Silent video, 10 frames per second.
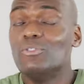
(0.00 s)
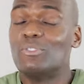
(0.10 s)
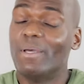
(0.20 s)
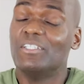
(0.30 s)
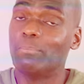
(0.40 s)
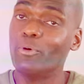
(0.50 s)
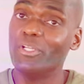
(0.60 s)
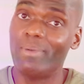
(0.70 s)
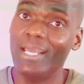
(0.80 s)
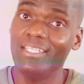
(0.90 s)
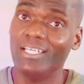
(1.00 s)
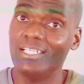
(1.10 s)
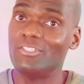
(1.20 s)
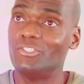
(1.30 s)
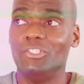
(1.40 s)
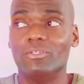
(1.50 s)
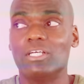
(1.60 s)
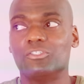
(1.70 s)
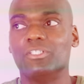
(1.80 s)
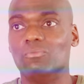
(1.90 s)
you spent a pretty penny on it, so you
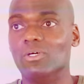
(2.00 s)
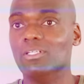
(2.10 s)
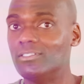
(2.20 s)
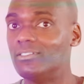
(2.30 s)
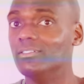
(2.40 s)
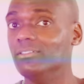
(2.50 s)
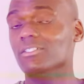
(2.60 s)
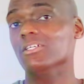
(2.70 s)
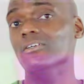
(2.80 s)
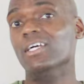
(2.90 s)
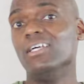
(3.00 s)
actually wanted to, you know,